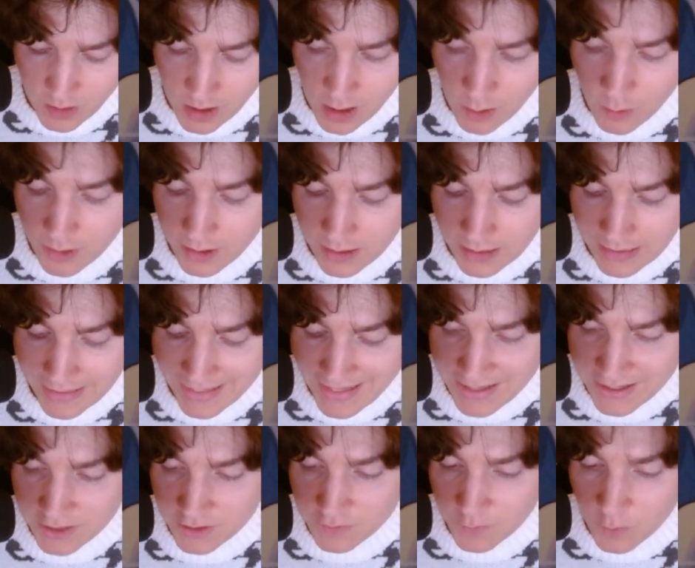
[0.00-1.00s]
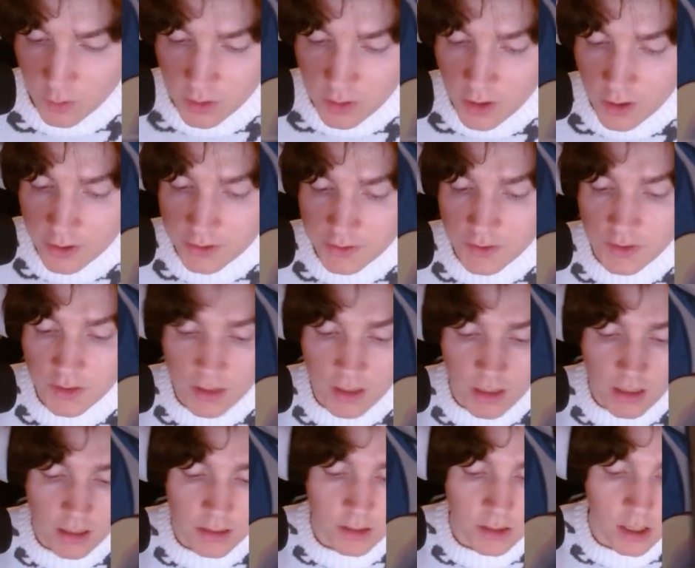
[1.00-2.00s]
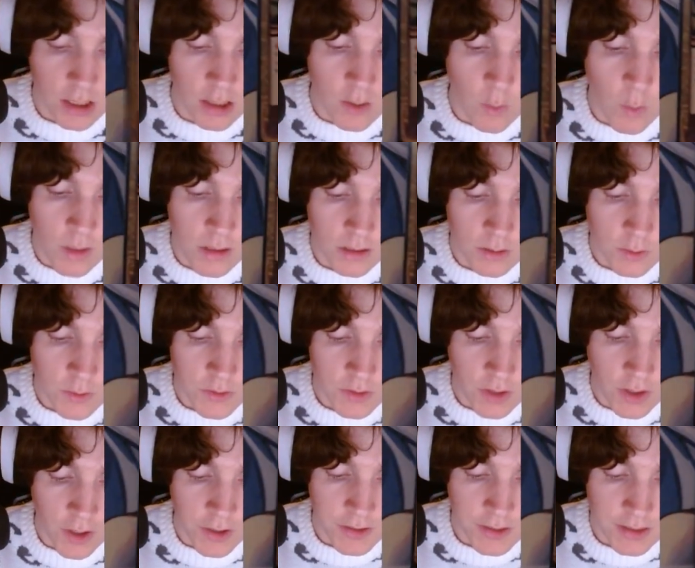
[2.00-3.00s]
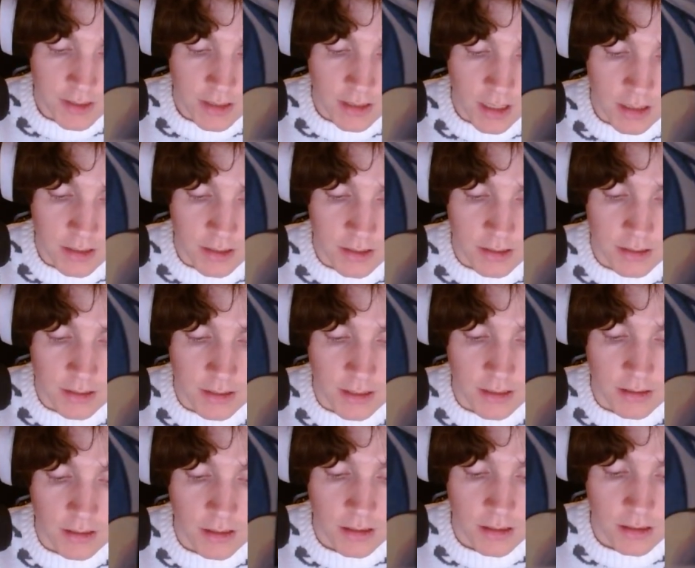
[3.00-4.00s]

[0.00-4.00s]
our last 4 cards, the 1 cost card, it is other than